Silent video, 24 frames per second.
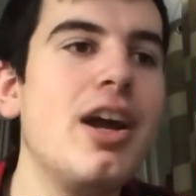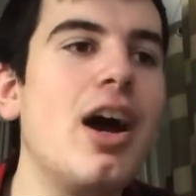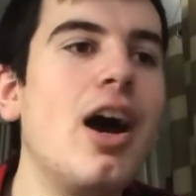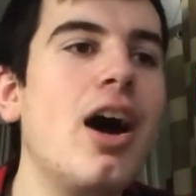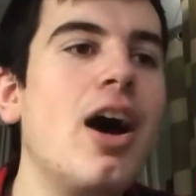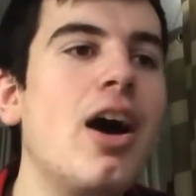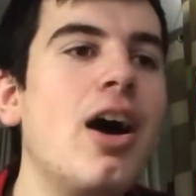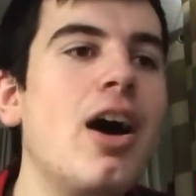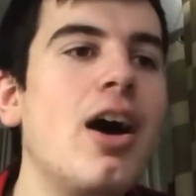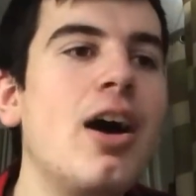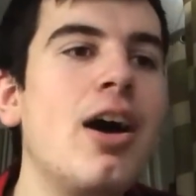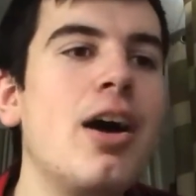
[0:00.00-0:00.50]

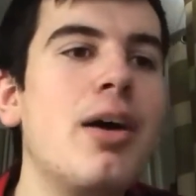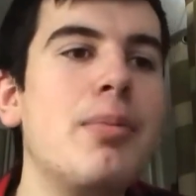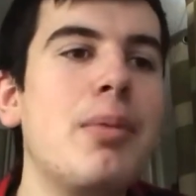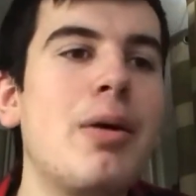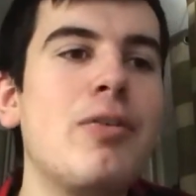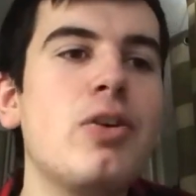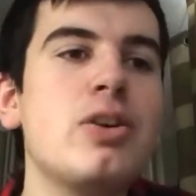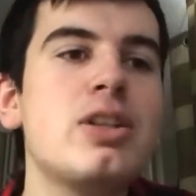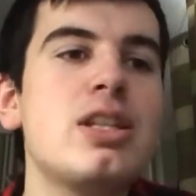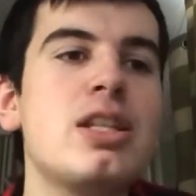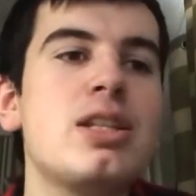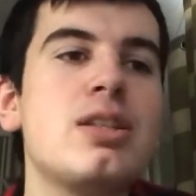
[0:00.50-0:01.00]
My
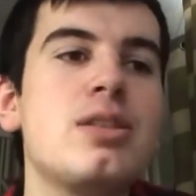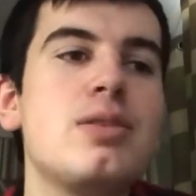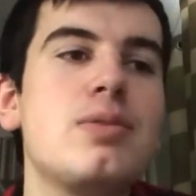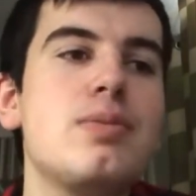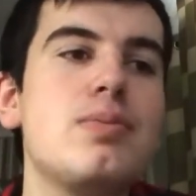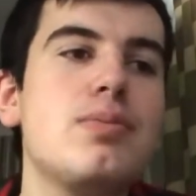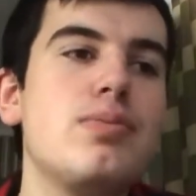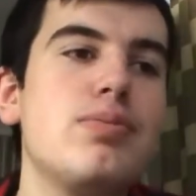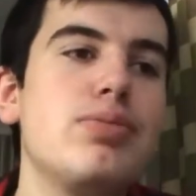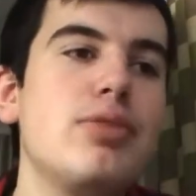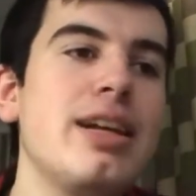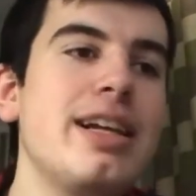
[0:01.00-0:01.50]
voice is
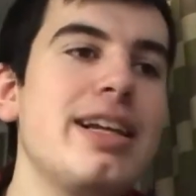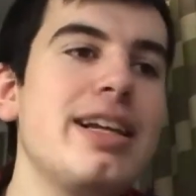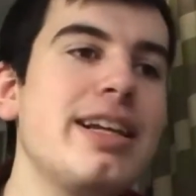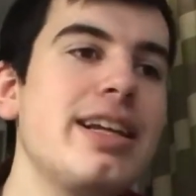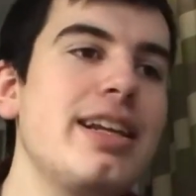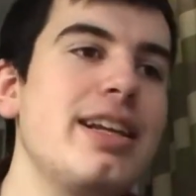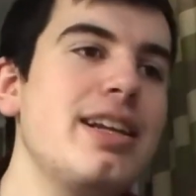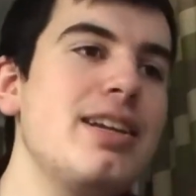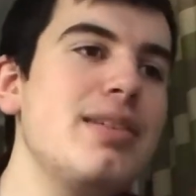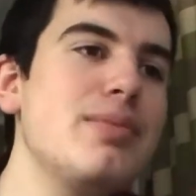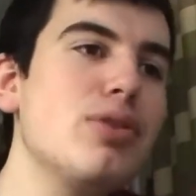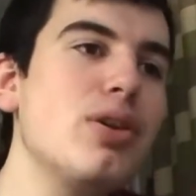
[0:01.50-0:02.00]

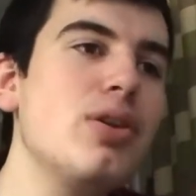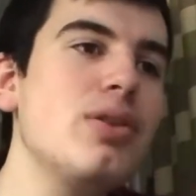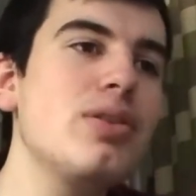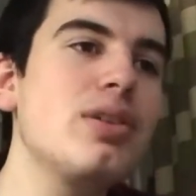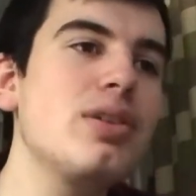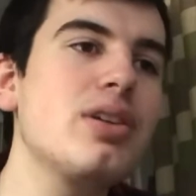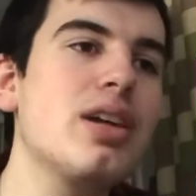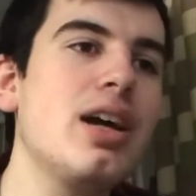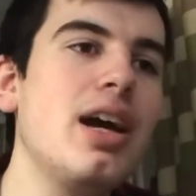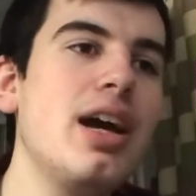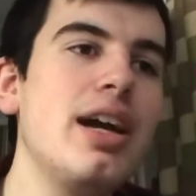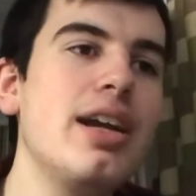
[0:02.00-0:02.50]

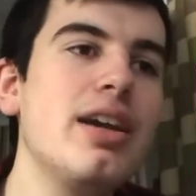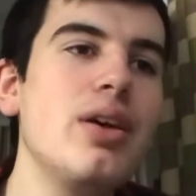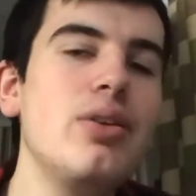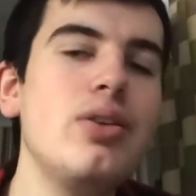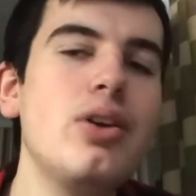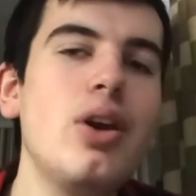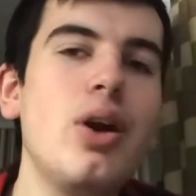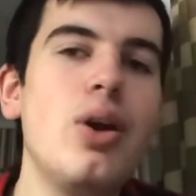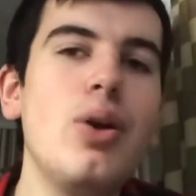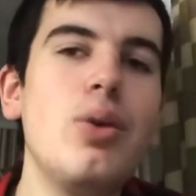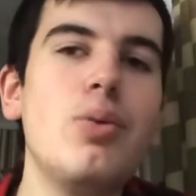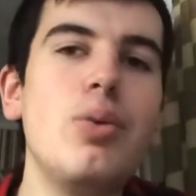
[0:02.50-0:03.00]
broke. I don't
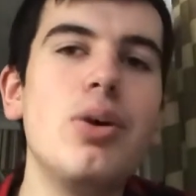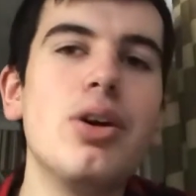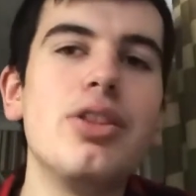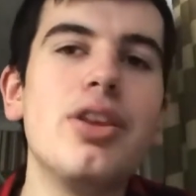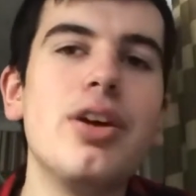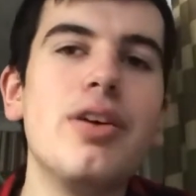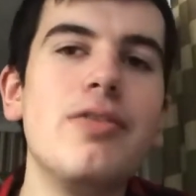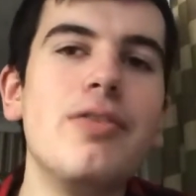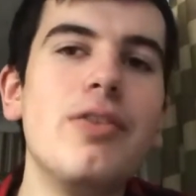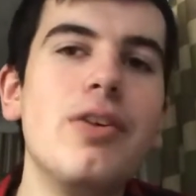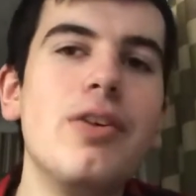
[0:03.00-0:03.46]
know what the